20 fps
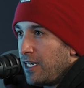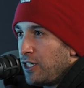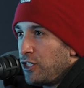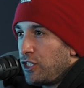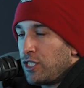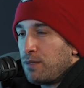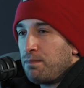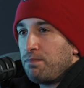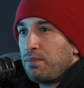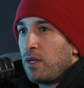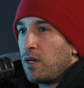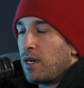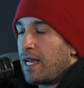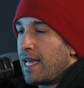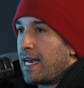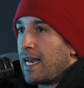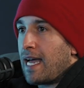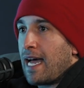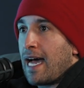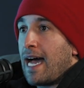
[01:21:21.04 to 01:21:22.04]
Just blown.
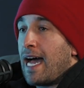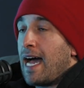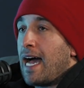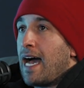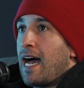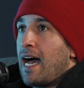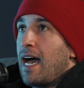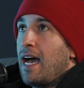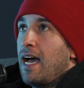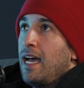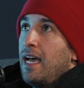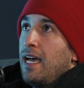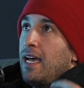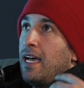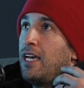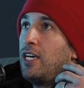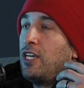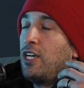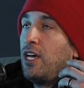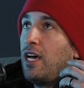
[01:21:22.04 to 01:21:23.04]
And
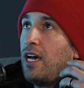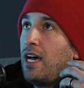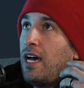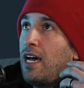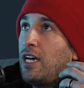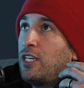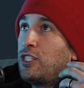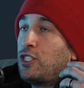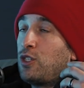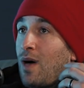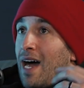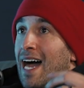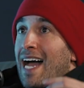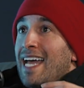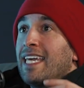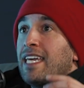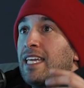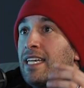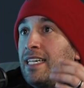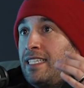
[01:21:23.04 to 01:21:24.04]
so
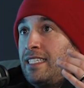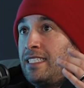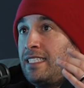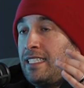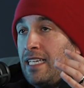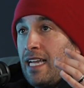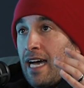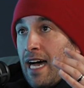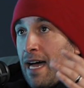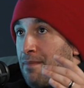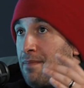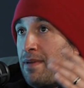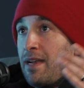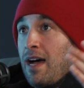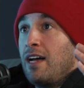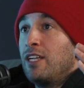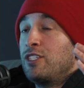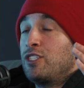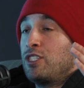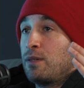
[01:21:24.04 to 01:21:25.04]
I'm
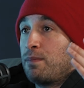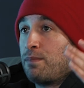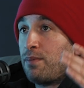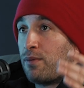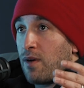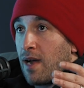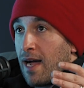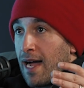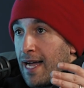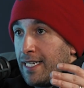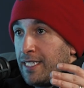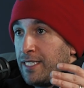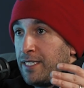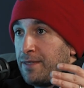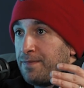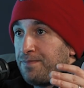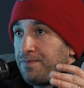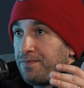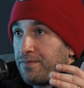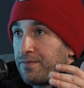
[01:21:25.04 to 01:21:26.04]
not surprised
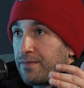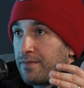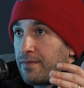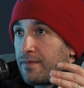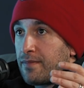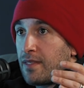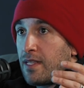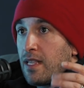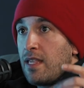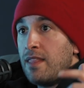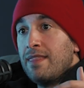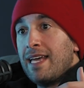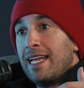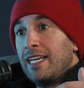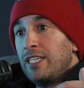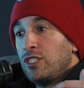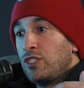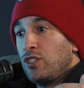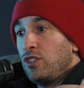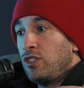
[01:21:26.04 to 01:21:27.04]
that
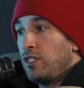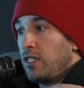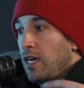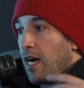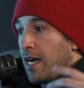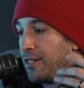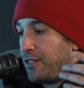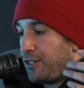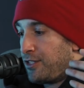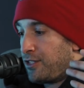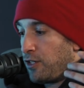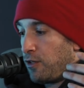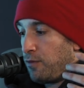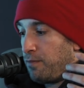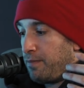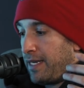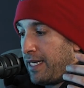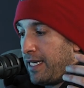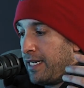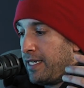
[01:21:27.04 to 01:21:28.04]
it's gotten so
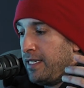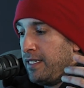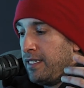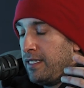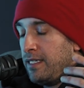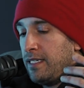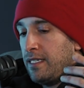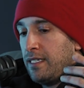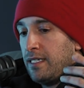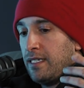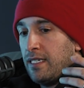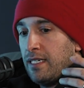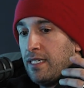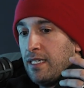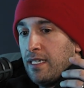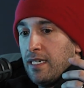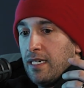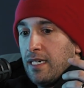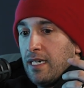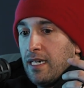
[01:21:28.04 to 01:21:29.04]
big.
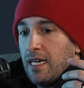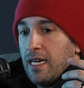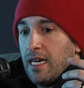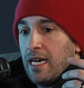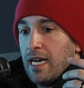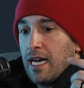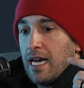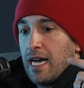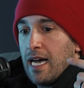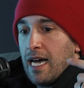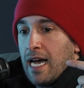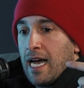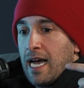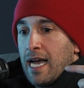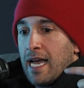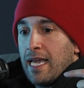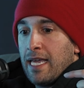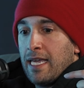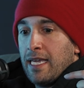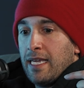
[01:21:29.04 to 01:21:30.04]

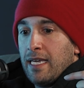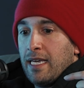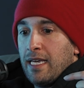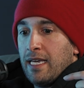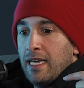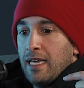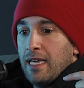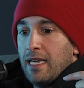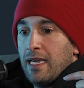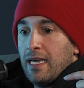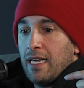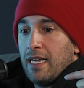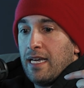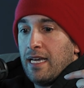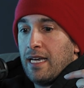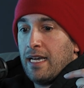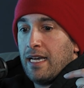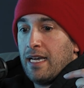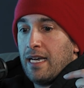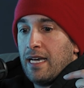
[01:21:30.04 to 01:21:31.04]
I
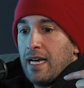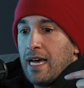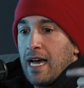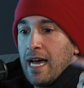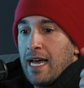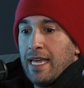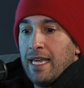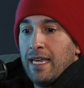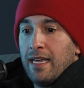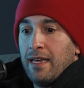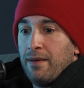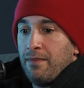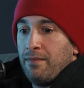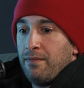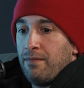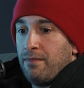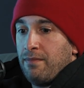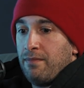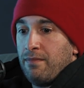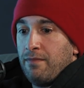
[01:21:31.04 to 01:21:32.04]

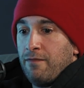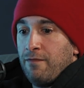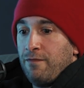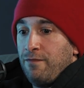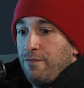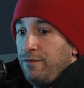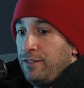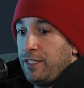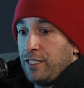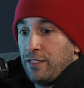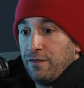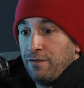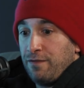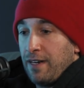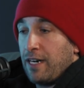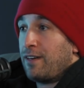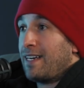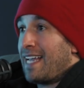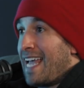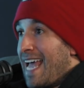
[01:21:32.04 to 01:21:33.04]
am just
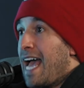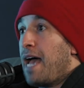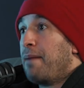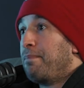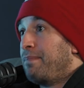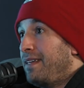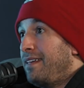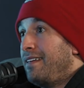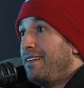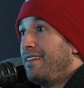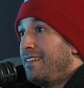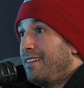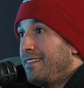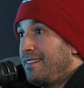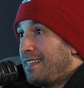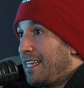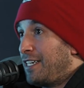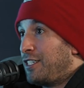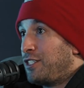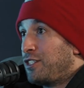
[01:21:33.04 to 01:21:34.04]
very happy
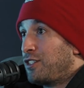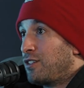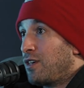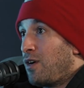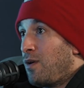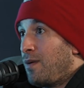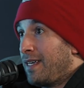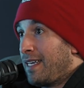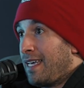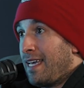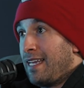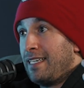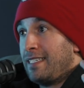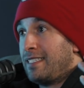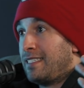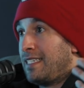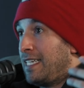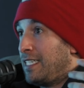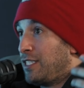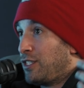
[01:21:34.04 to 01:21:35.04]
that it's growing, and
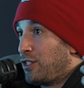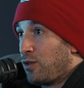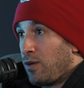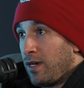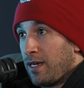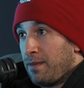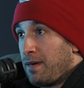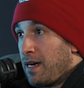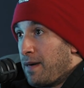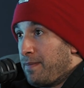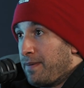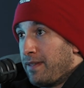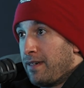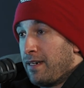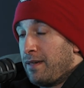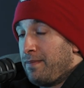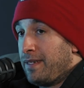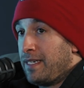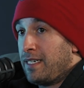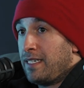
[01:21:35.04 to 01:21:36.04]
it's growing in popularity,
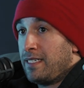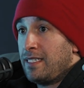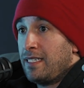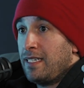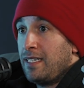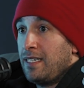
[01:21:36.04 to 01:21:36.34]
because